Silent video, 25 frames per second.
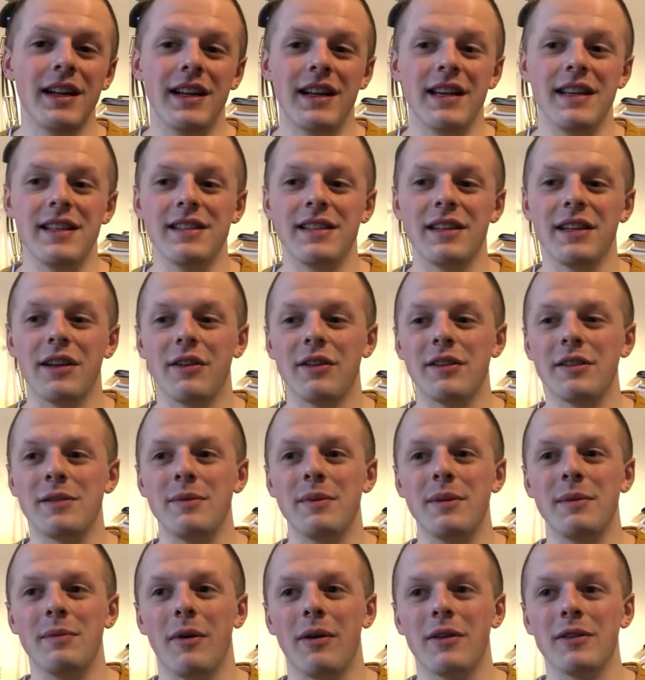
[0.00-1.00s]
Is it going to
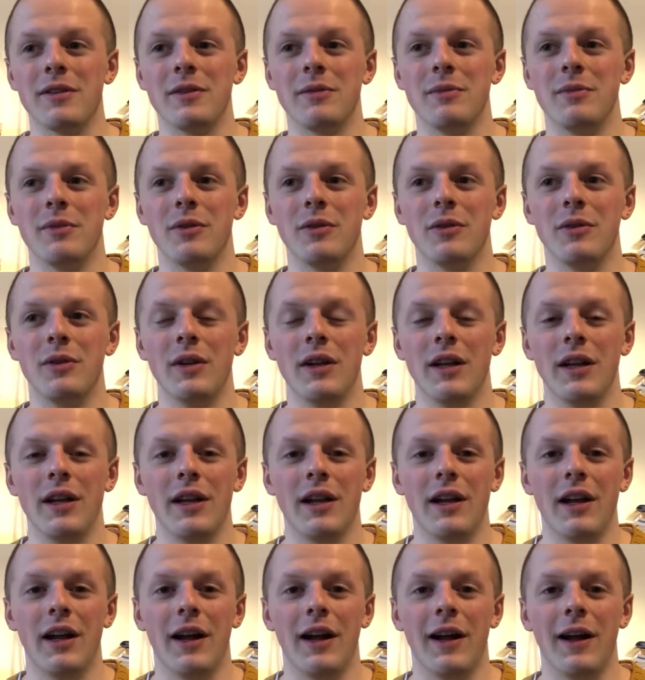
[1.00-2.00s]
be possible
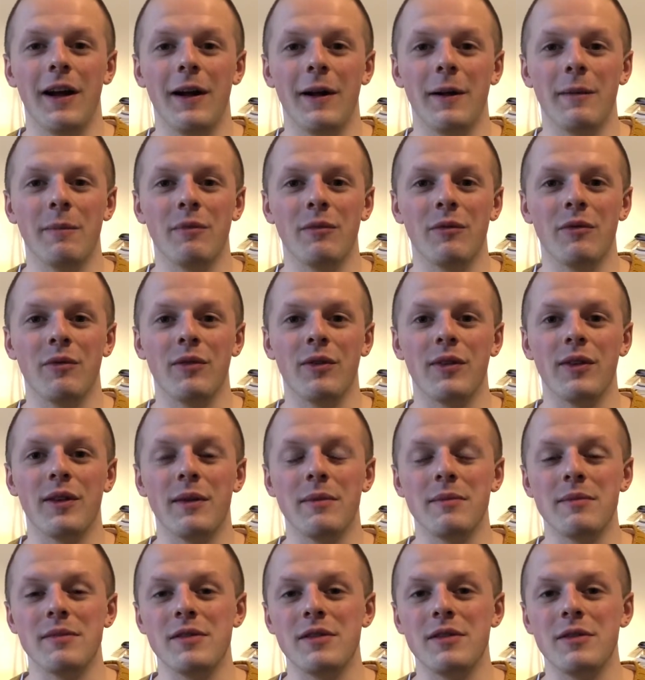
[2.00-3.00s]
for
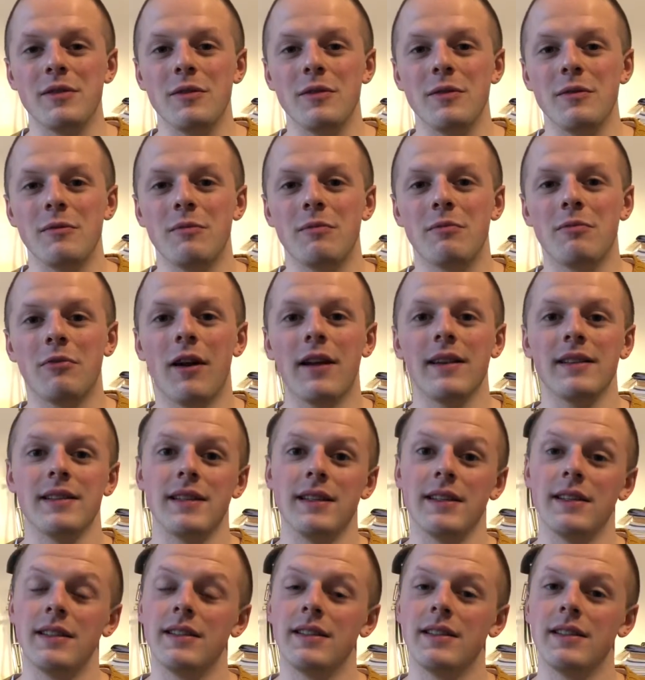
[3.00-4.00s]
them to
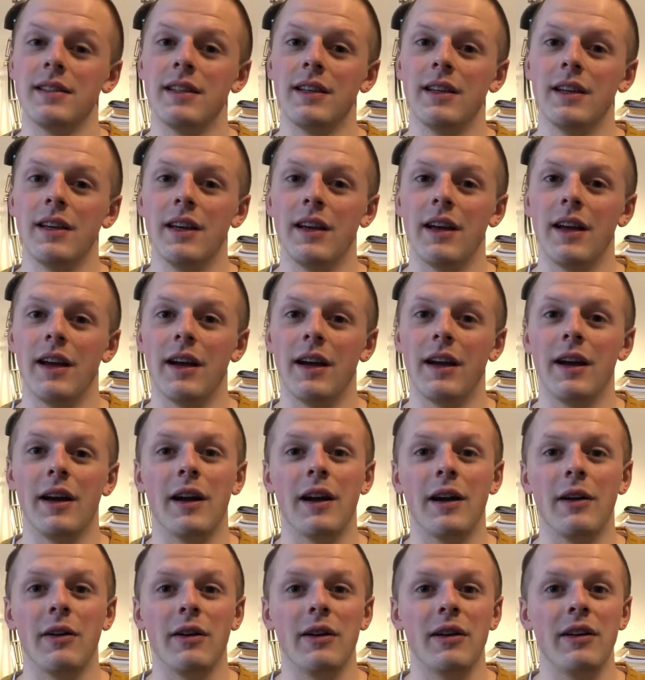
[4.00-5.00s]
practice
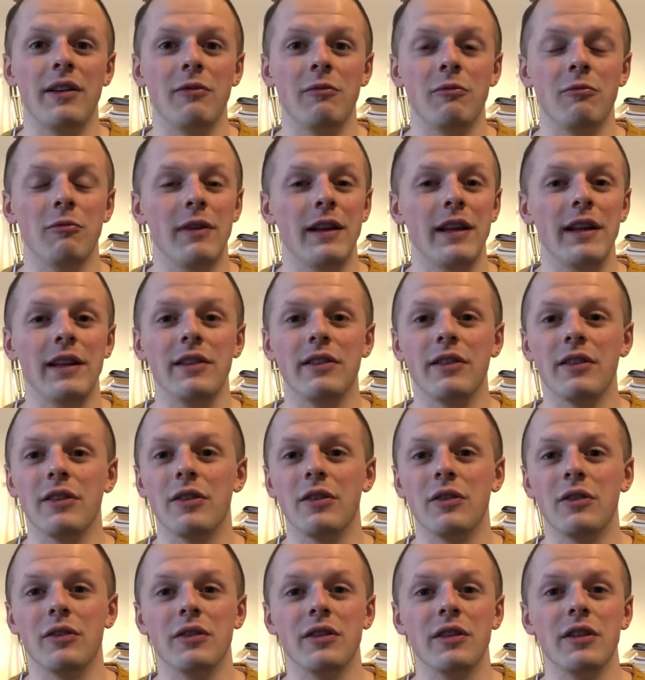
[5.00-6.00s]
either
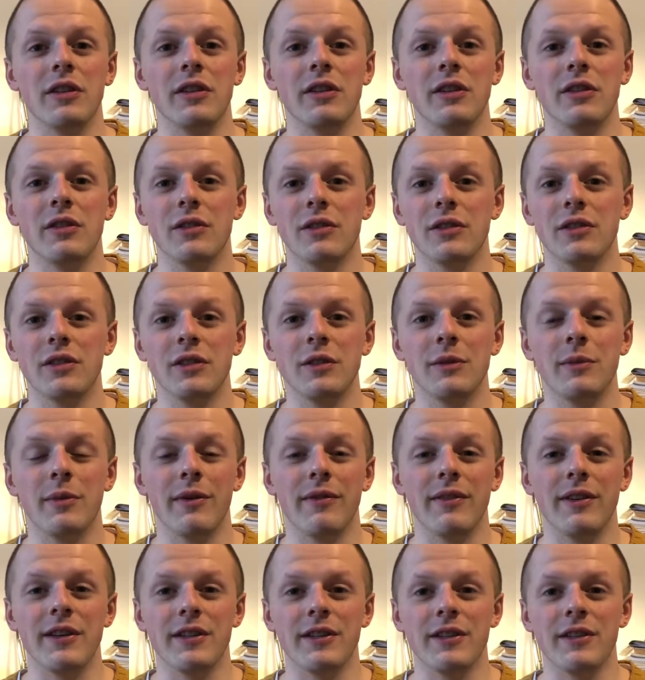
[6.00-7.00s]
under your
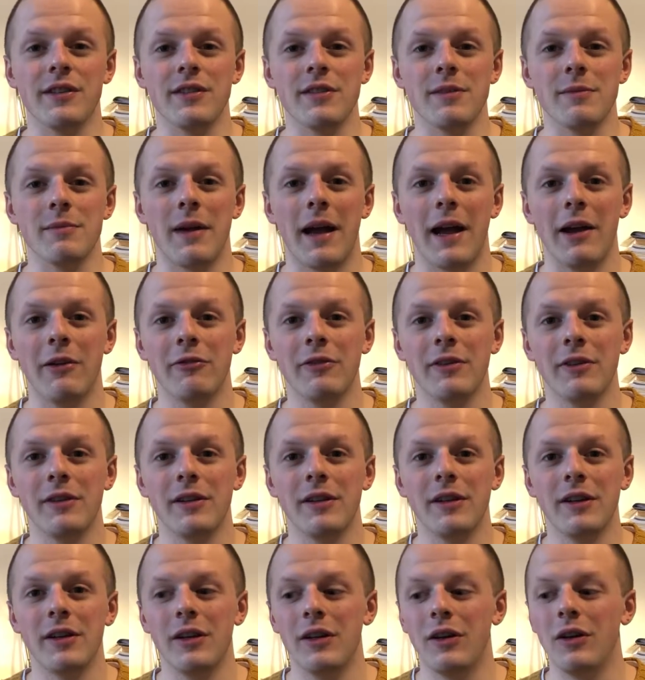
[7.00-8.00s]
supervision as a parent,
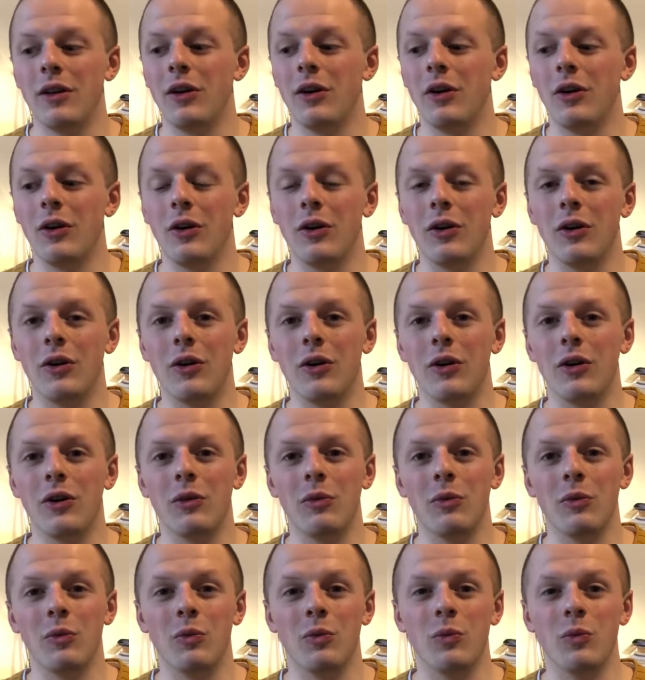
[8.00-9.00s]
or